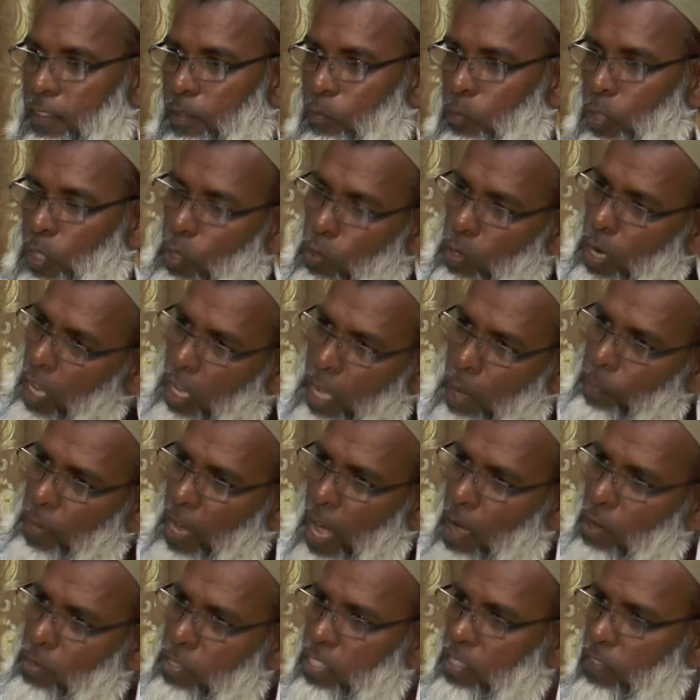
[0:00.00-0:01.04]
But don't lock up the
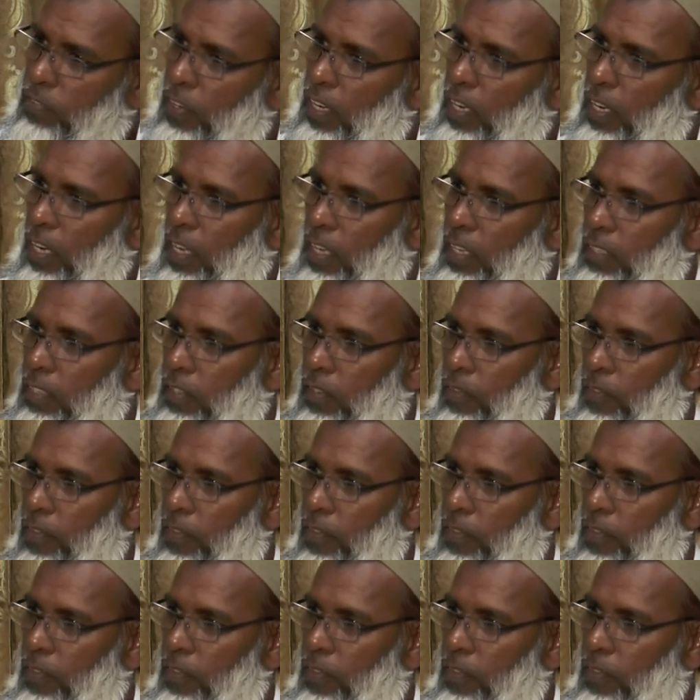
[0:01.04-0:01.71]
house of Allah.